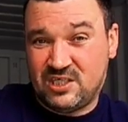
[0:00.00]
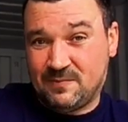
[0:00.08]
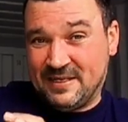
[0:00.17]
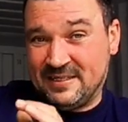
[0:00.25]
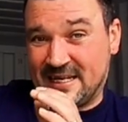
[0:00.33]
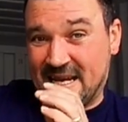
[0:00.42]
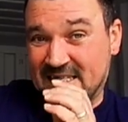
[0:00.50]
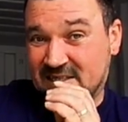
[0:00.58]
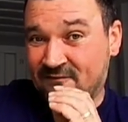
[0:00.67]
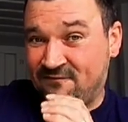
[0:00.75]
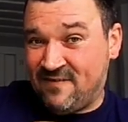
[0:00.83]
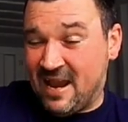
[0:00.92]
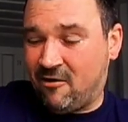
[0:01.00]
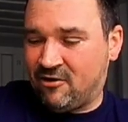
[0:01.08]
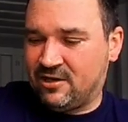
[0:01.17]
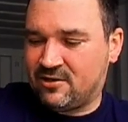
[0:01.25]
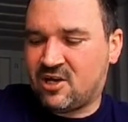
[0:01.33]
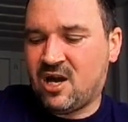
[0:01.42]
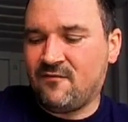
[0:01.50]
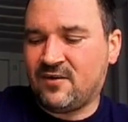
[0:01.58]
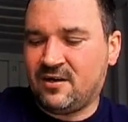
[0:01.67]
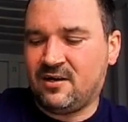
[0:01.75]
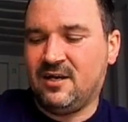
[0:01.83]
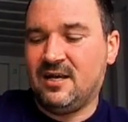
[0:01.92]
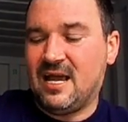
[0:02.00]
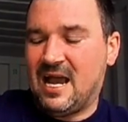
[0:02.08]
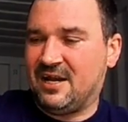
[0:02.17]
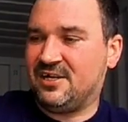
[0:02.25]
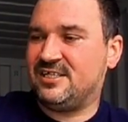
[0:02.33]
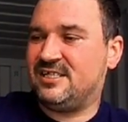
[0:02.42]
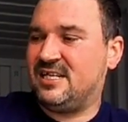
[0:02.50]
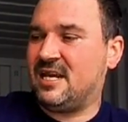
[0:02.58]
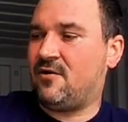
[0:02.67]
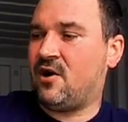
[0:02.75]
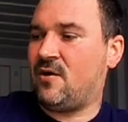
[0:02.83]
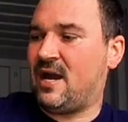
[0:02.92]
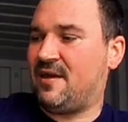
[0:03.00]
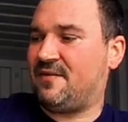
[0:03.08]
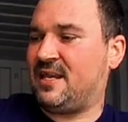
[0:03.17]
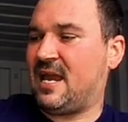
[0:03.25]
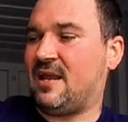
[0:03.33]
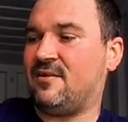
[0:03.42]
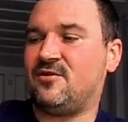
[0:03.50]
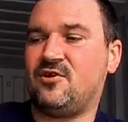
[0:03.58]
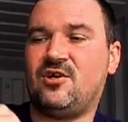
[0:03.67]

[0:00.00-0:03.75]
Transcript: which means it's a variant cover and a 0 at the end.